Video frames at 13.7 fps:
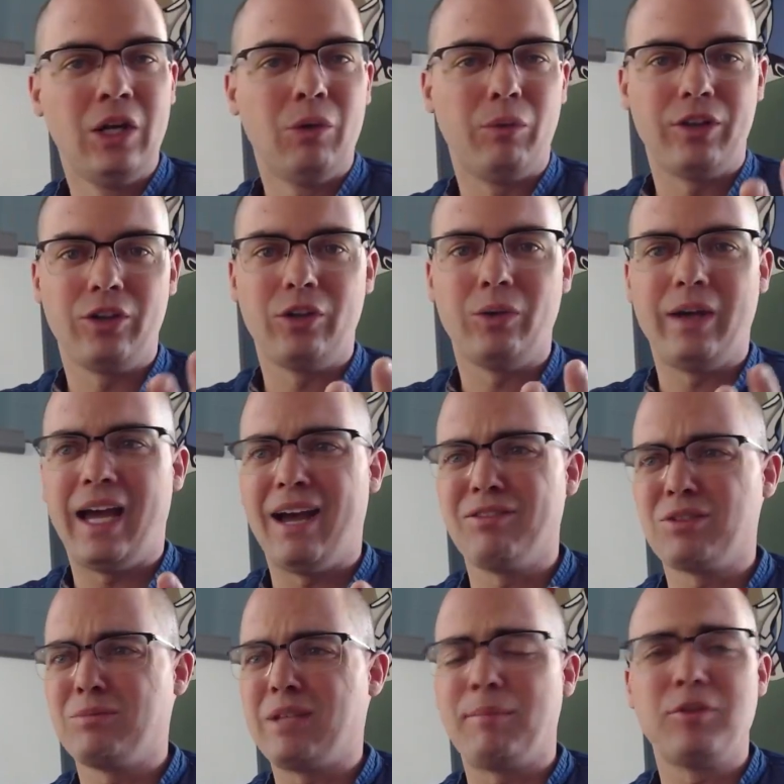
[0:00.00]
whether you have
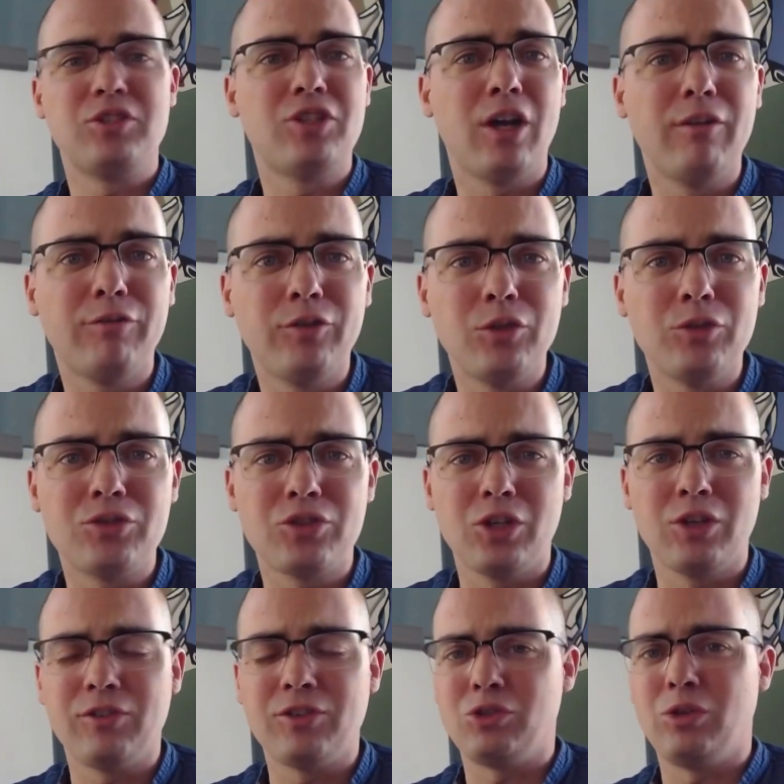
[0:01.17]
some type of done-for-you
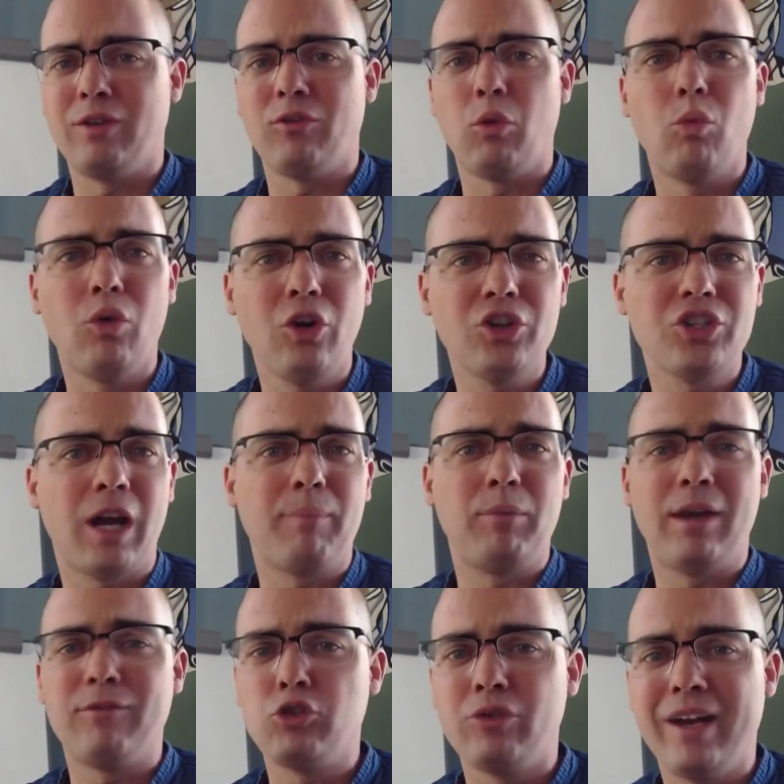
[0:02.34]
service, you have a workshop, you
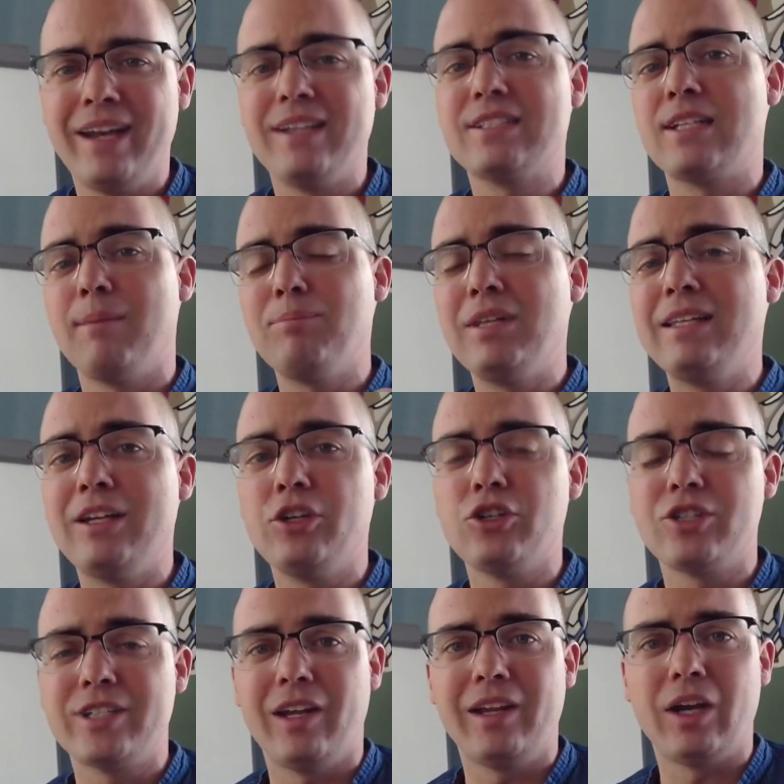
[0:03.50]
have training, something that you're
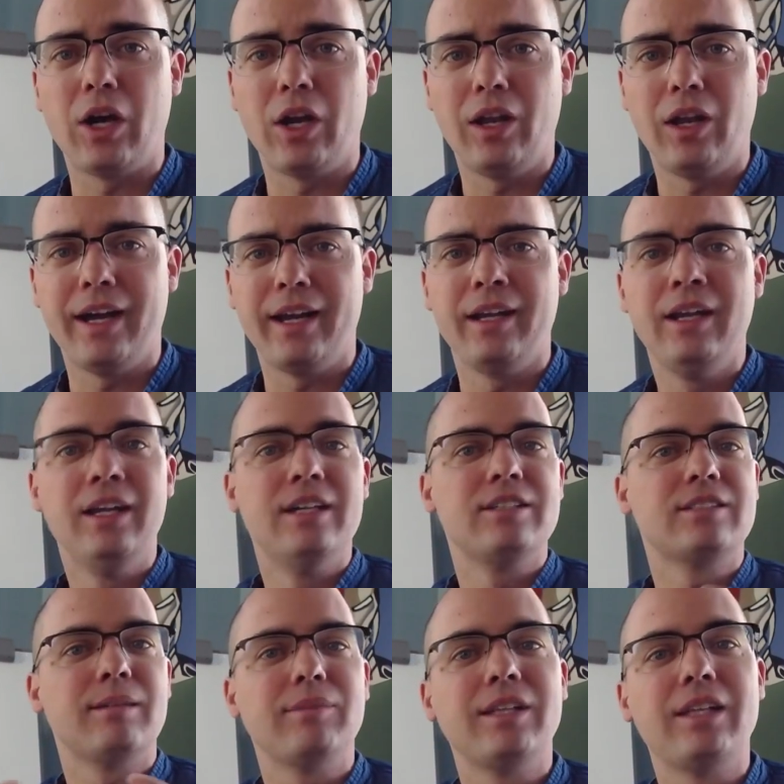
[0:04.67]
selling online,
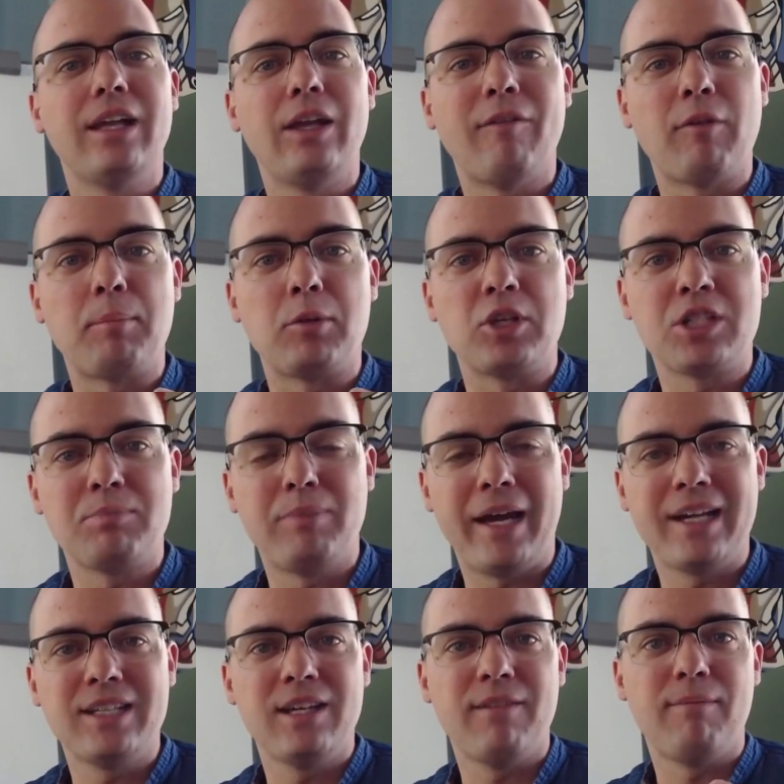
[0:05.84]
something that you have a
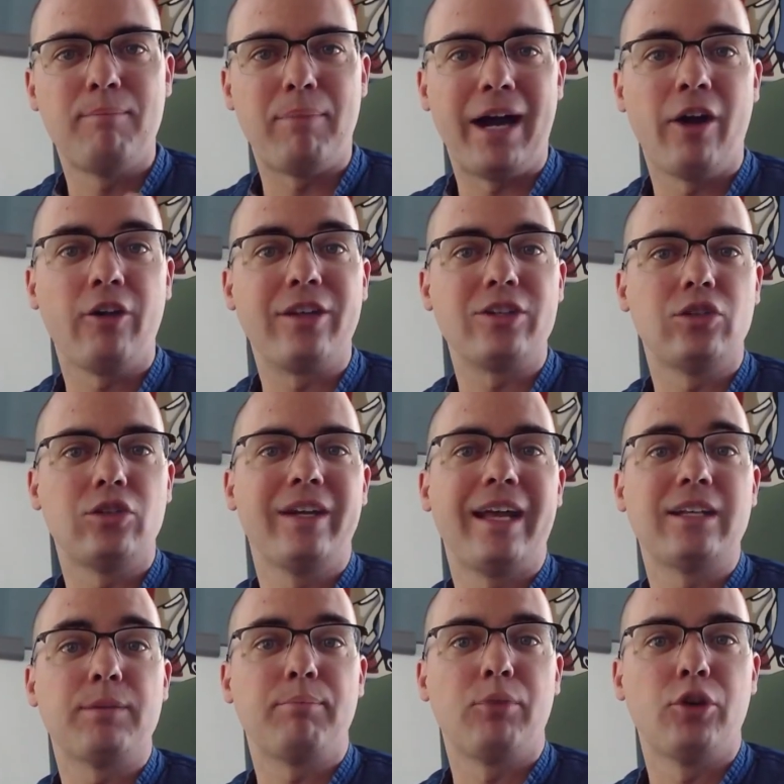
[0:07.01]
prospective buyer that's looking at
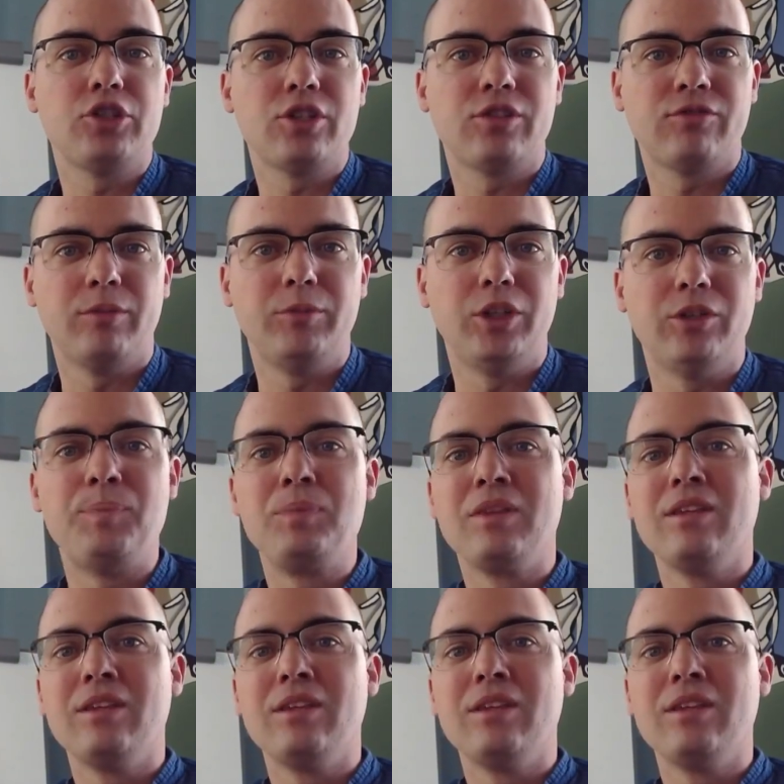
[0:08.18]
to purchase from you,